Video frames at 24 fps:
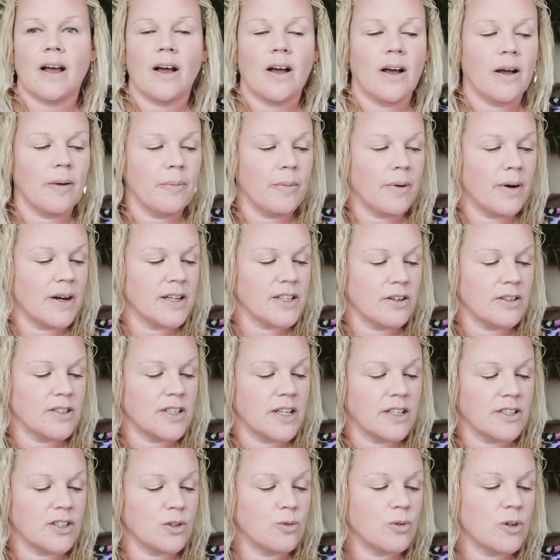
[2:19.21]
Um, I don't
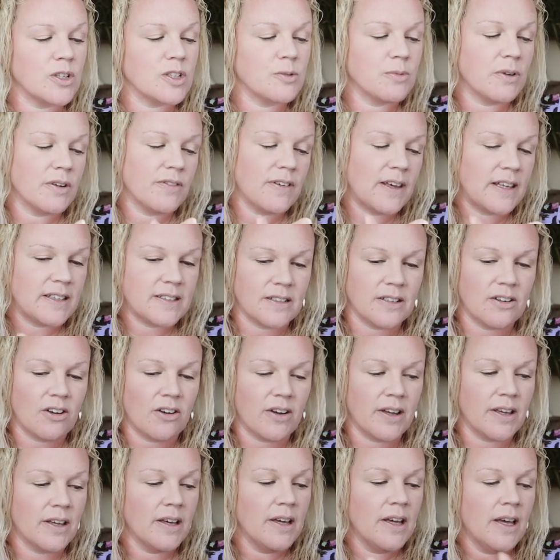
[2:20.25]
tend to wash my face at
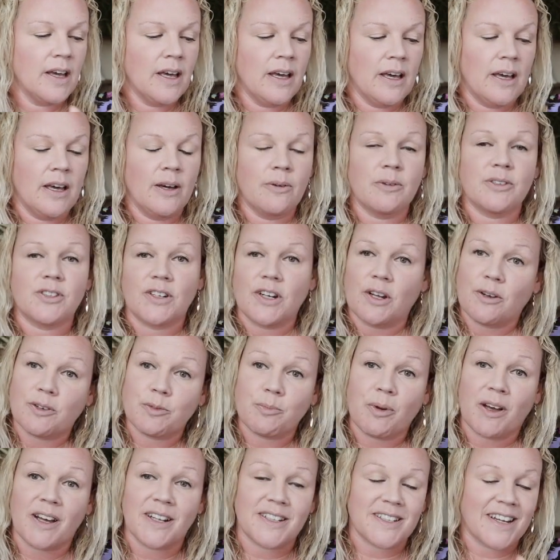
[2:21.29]
night, which I know
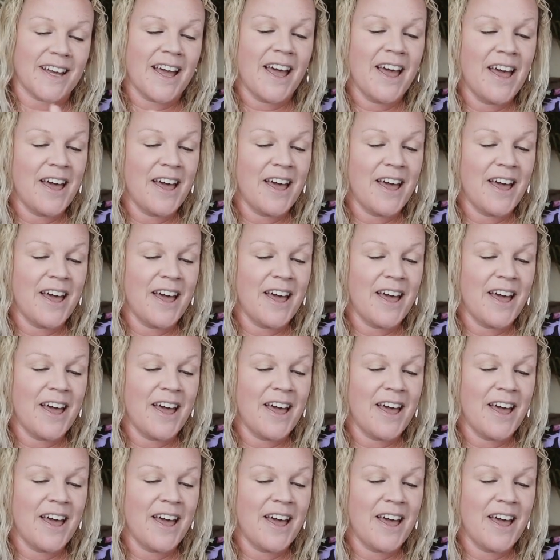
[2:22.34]
is bad.